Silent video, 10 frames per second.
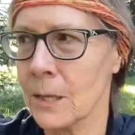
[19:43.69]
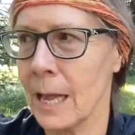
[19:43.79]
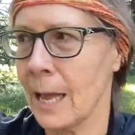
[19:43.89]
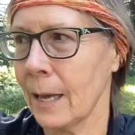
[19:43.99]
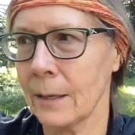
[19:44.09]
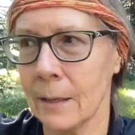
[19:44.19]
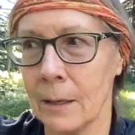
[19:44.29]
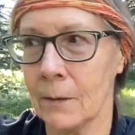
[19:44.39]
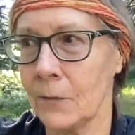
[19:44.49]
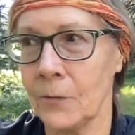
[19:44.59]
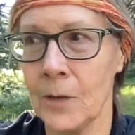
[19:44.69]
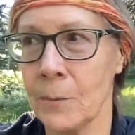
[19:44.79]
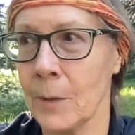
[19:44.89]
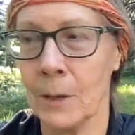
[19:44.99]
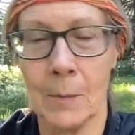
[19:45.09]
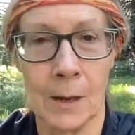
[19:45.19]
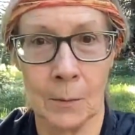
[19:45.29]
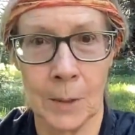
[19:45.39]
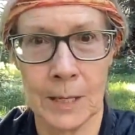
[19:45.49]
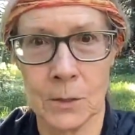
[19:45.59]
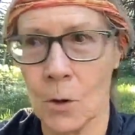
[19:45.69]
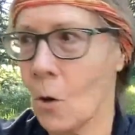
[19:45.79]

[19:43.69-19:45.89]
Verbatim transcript: at a 15 minute mile pace?